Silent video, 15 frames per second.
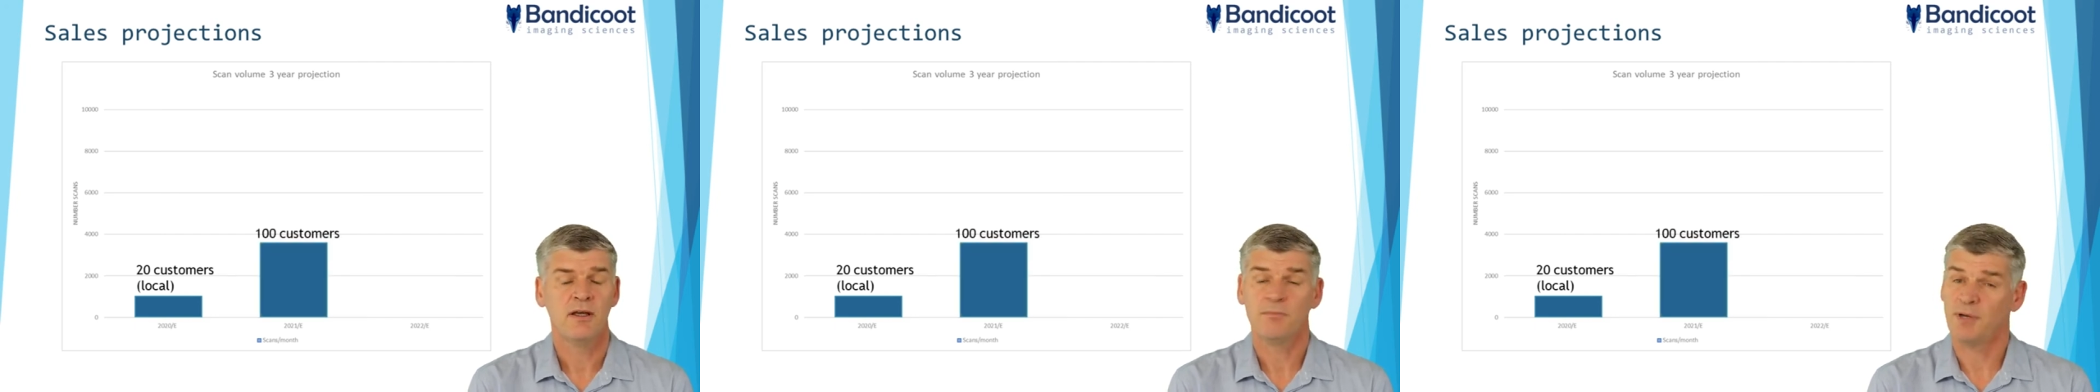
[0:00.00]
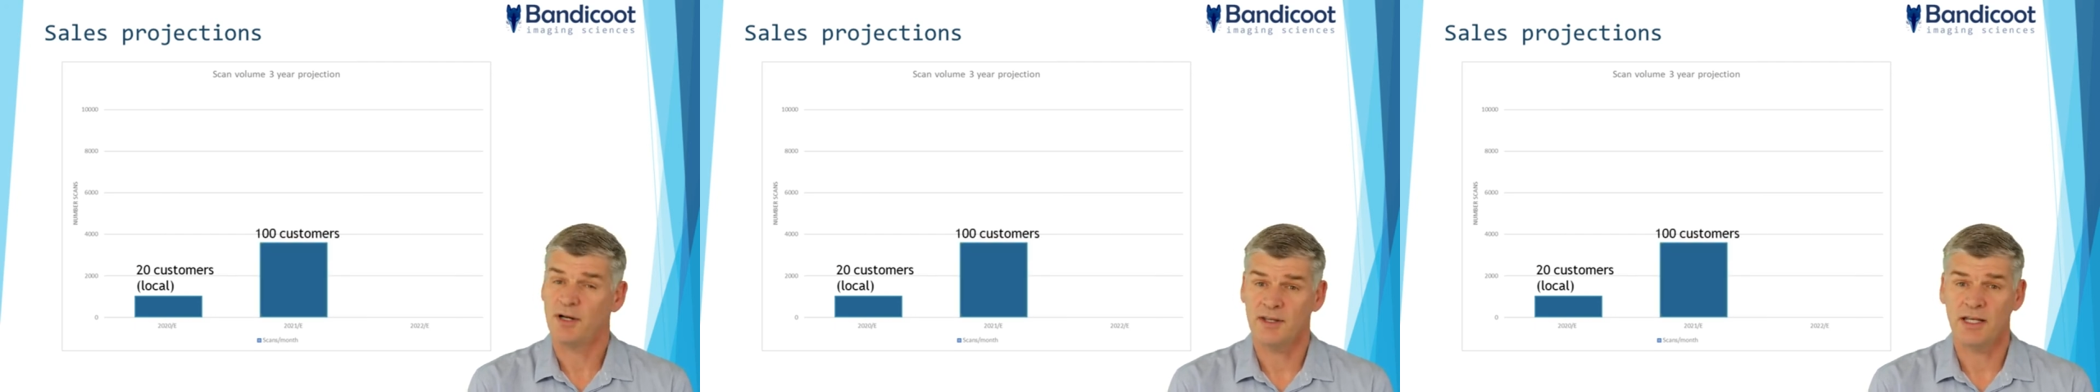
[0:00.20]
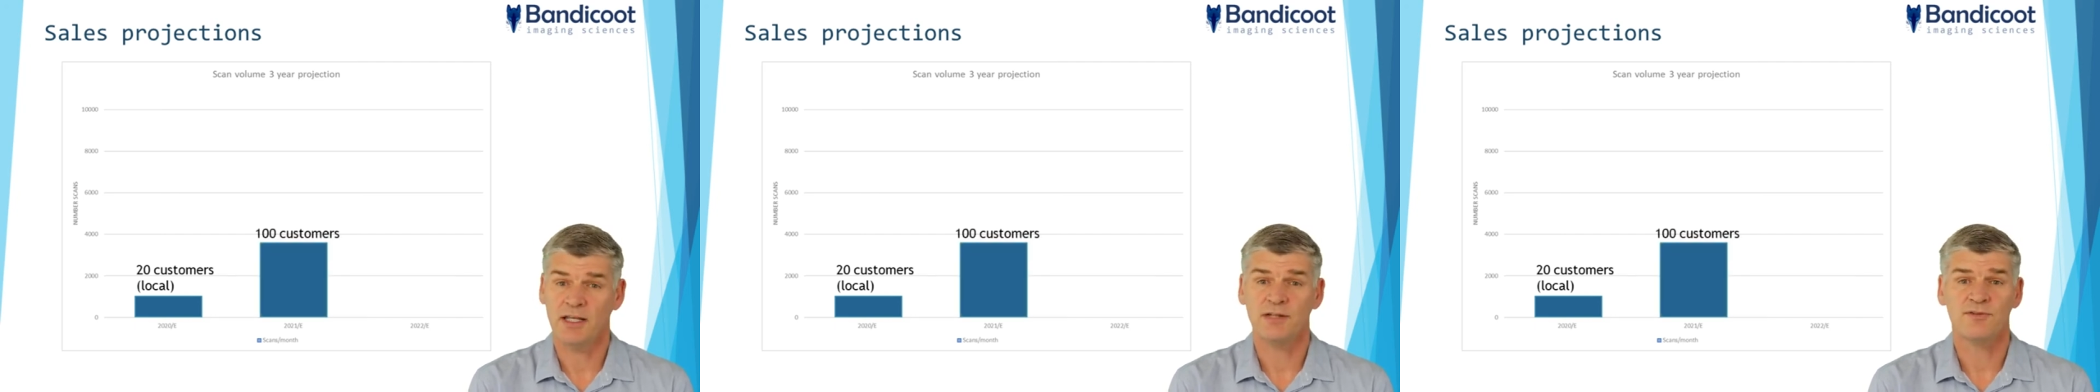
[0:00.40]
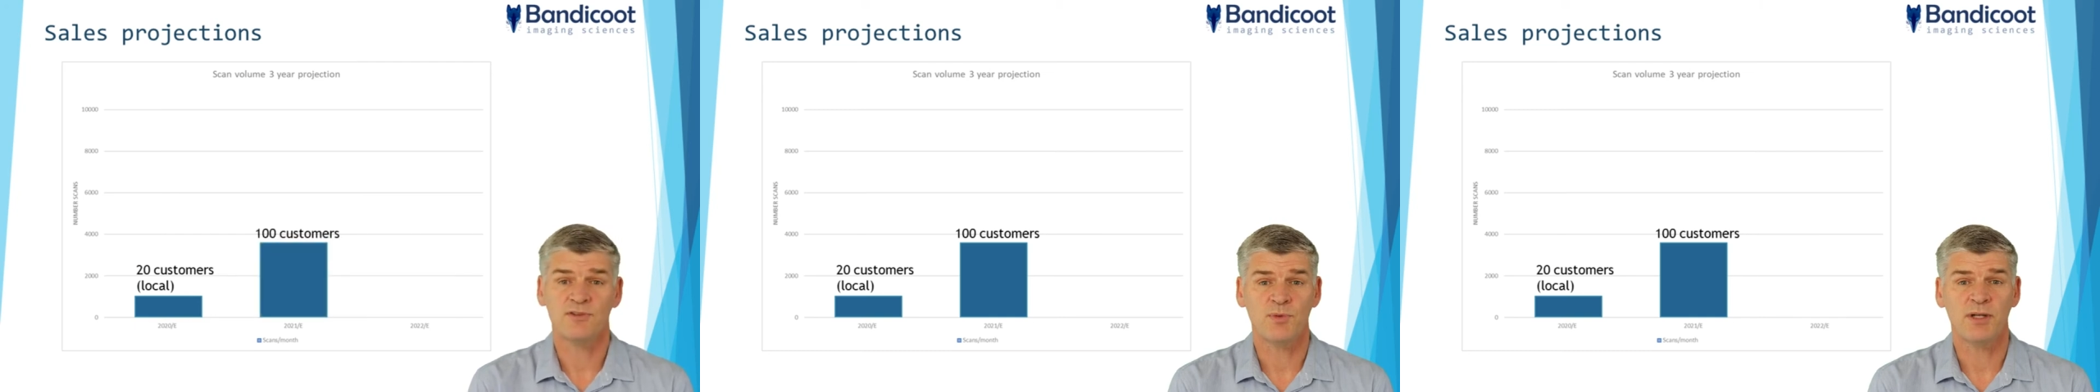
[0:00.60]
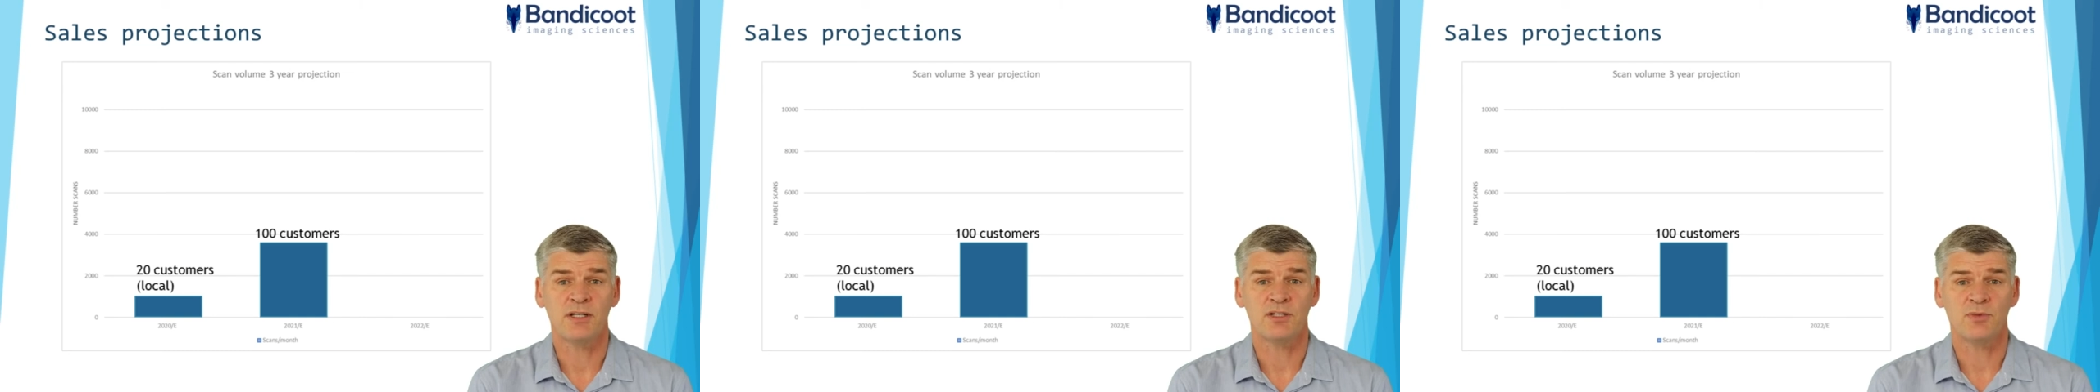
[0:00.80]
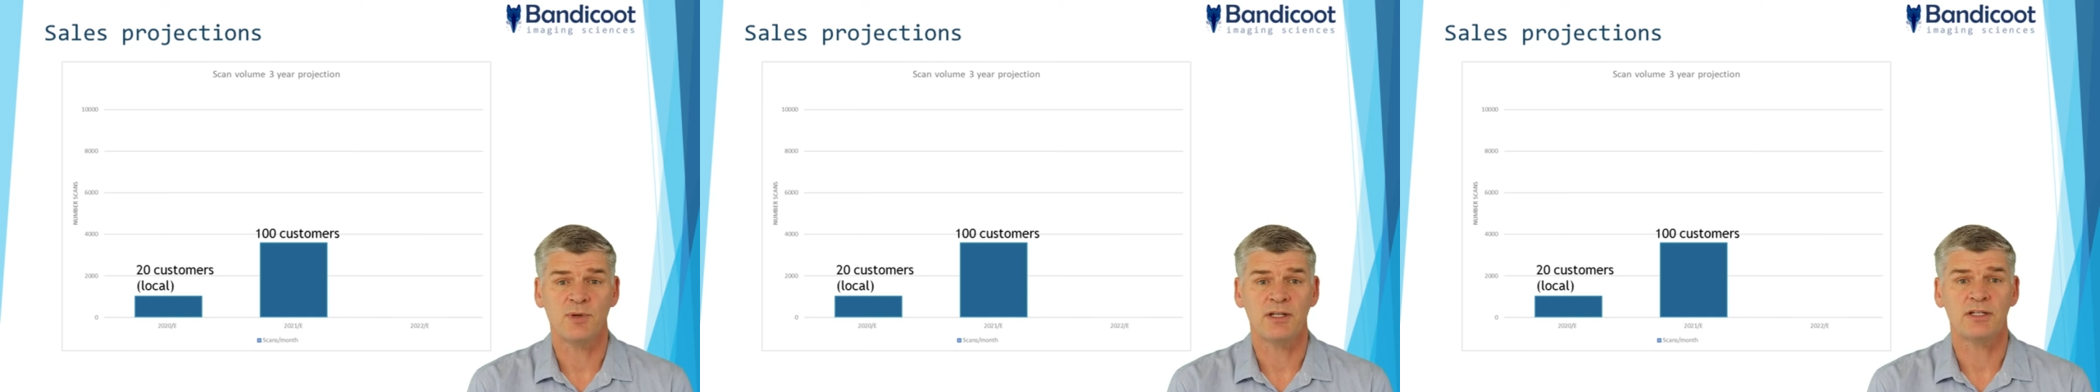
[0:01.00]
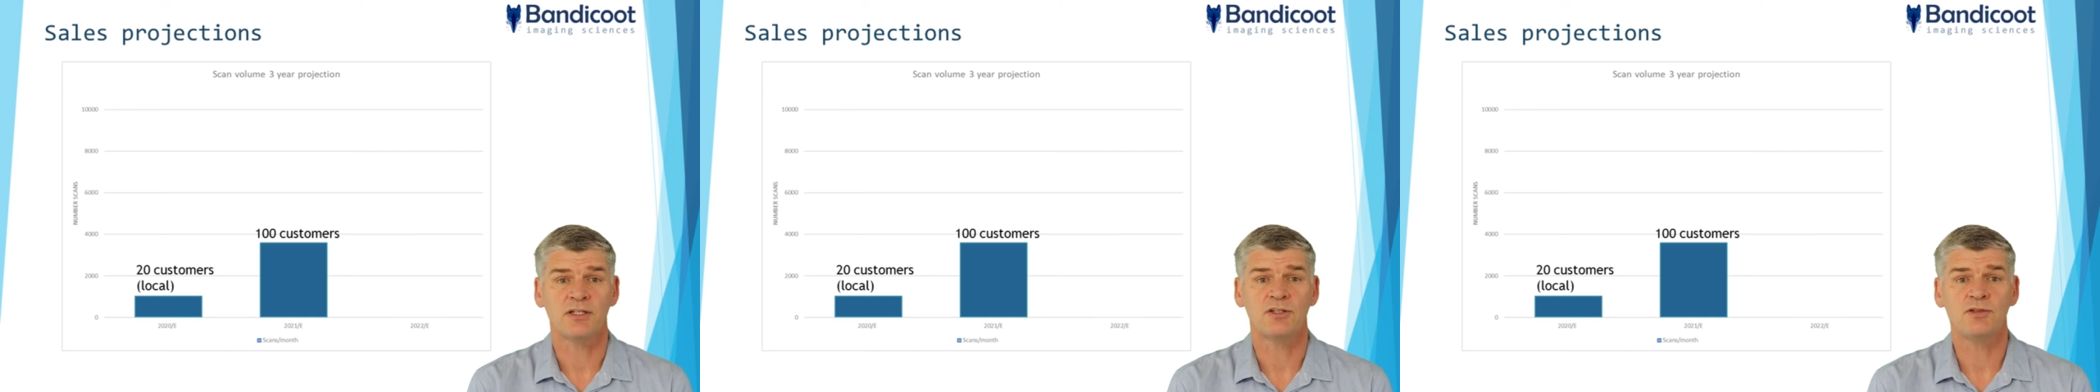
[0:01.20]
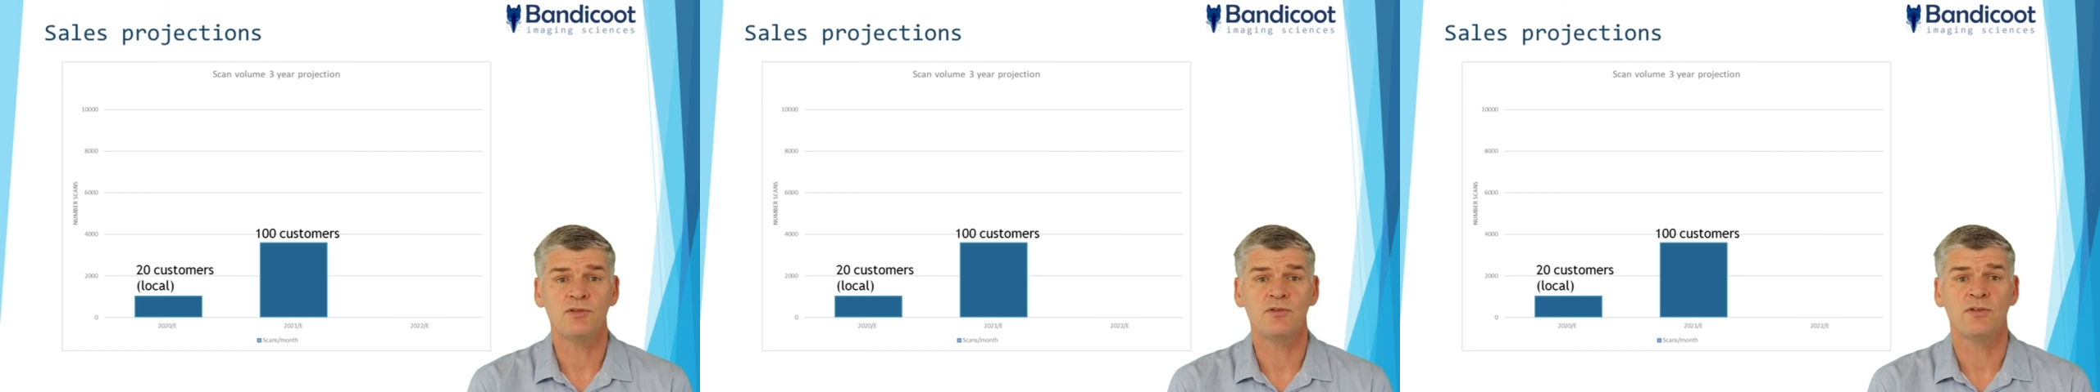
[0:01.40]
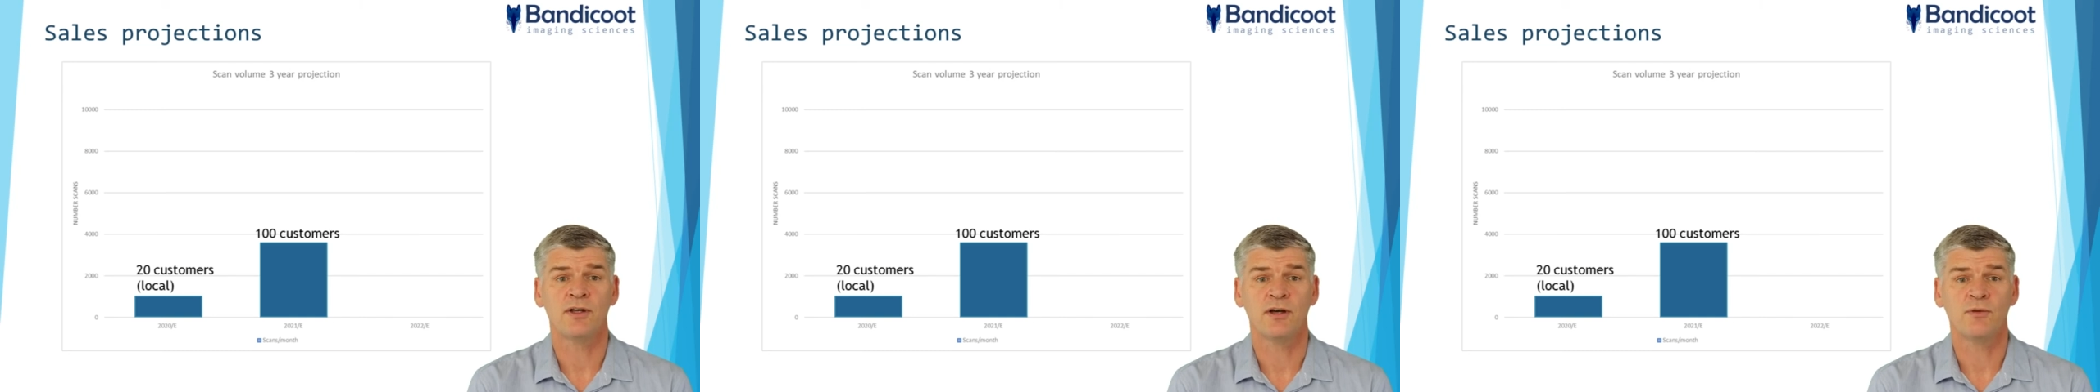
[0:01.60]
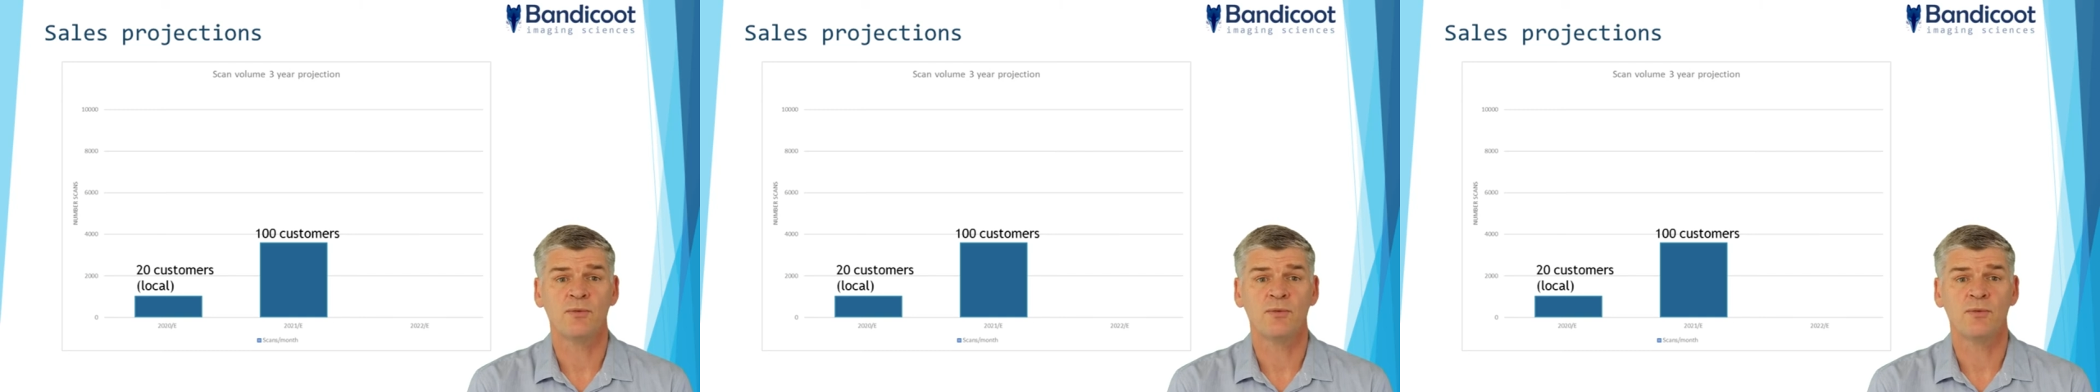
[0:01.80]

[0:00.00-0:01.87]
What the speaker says: By the end of 2022 though,